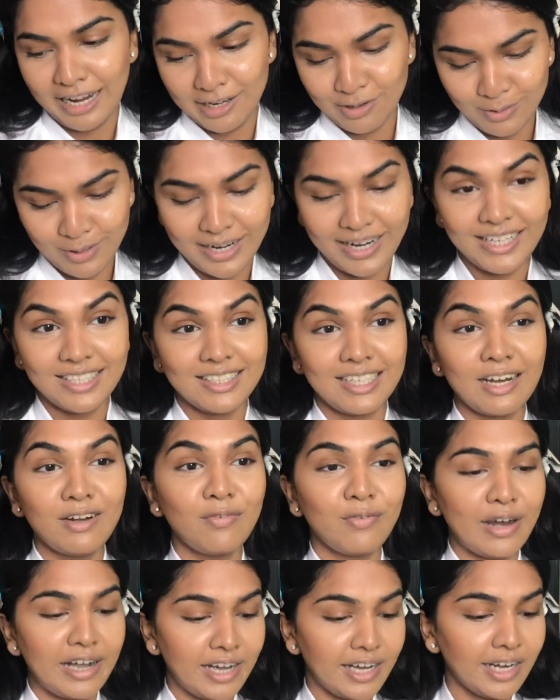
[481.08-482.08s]
tell you guys
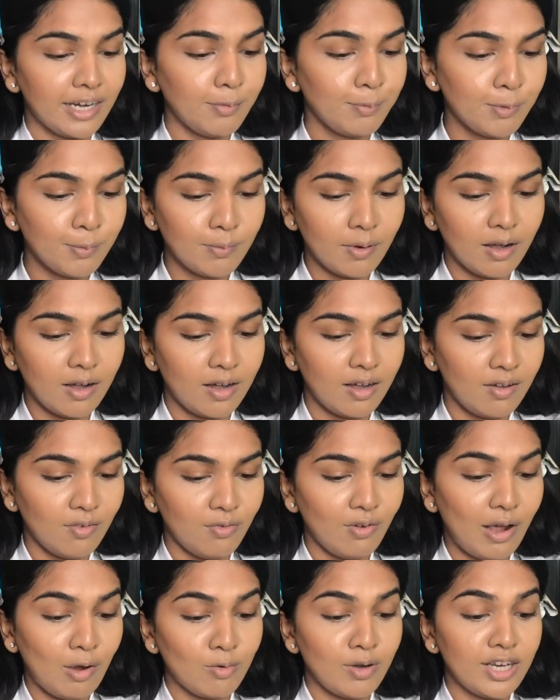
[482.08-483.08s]
that Fenty uh,
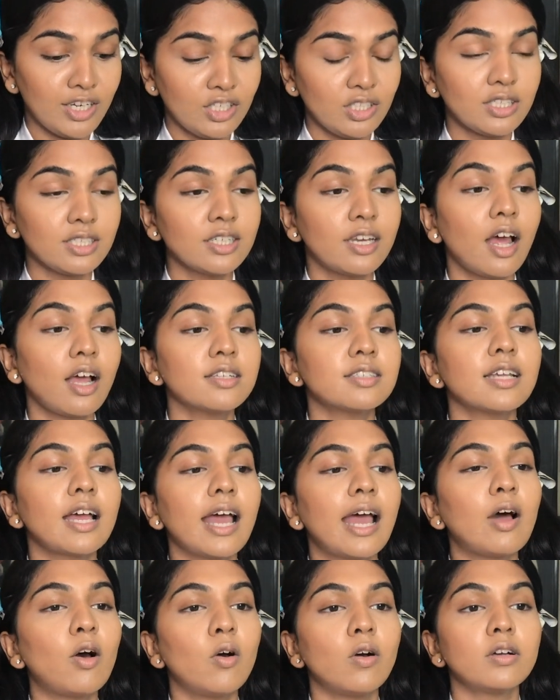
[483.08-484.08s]
foundation does
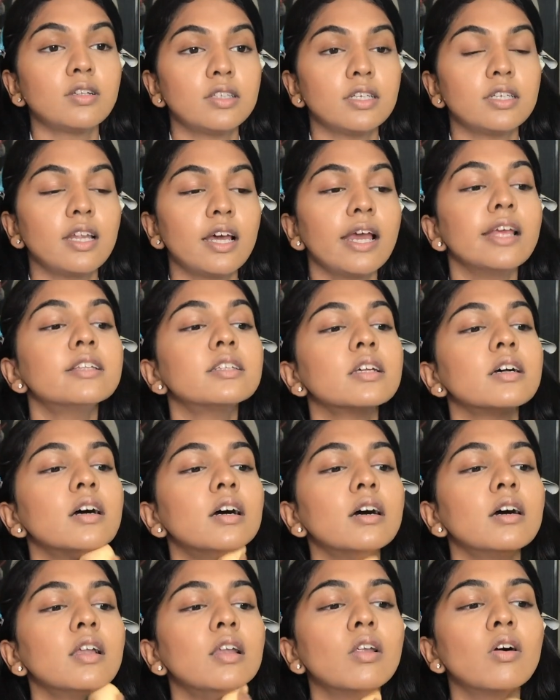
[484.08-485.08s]
oxidize
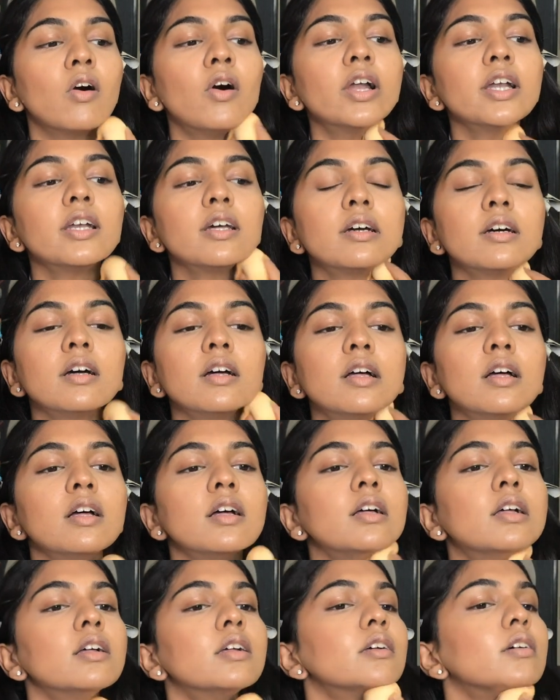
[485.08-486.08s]
a lot
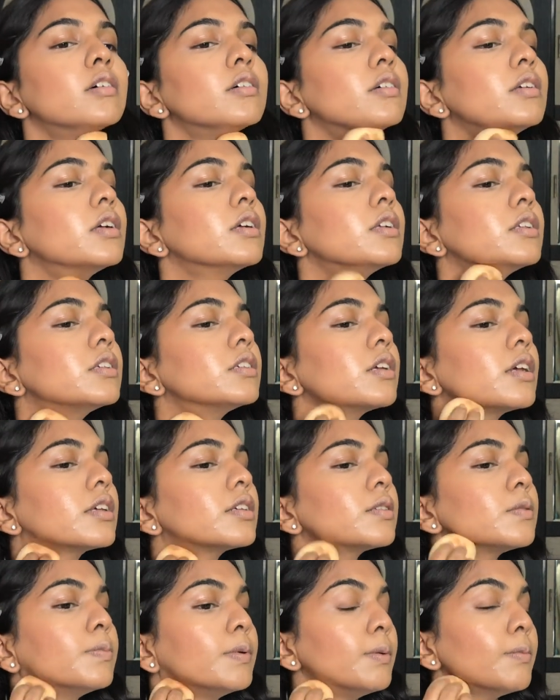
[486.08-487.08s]

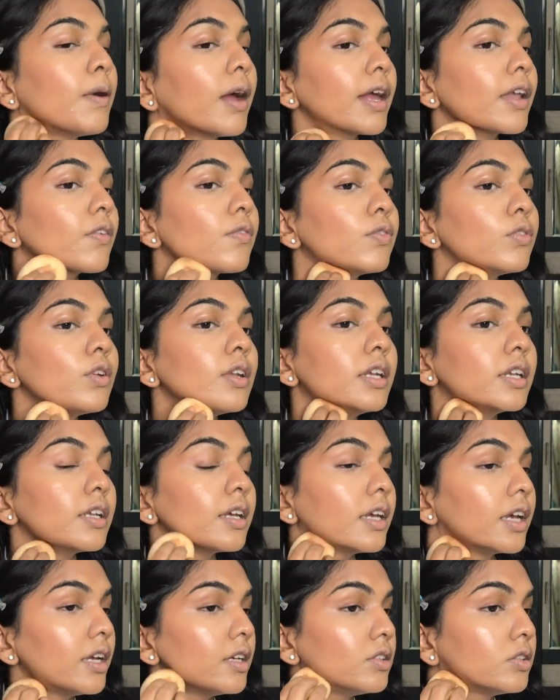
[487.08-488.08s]
just be mindful in
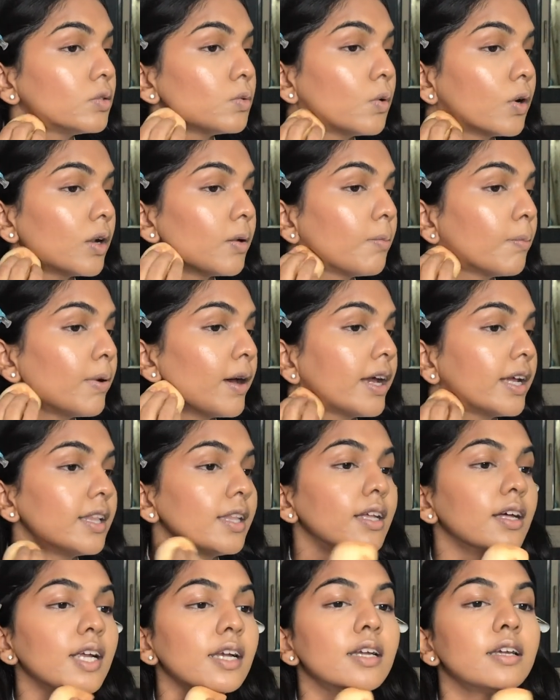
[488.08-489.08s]
case you want to buy
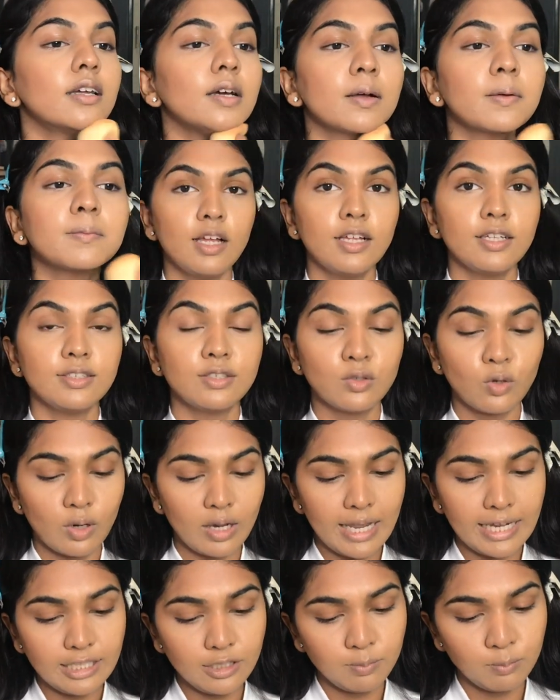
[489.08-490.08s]
that so
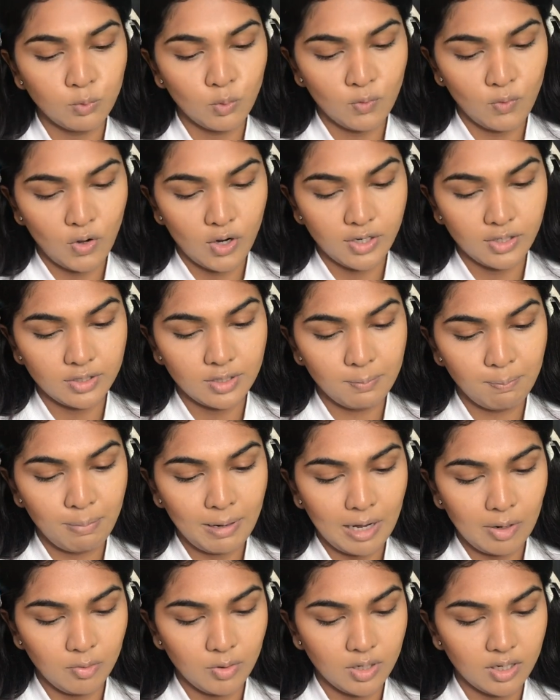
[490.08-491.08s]
let's move on to the
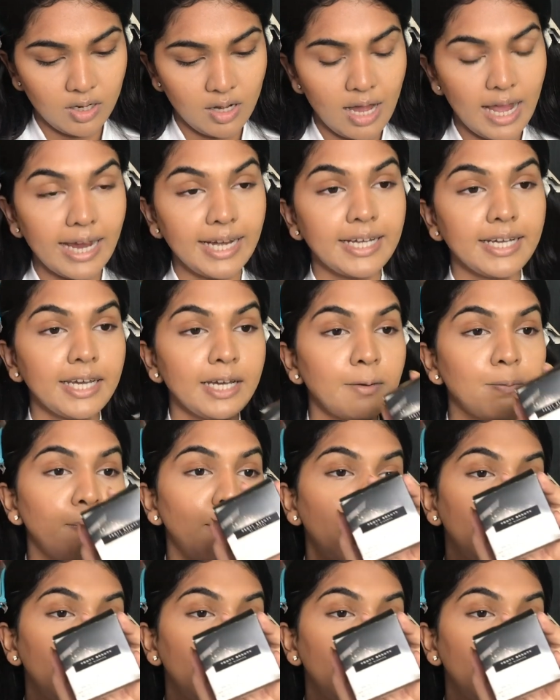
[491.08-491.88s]
powder. I did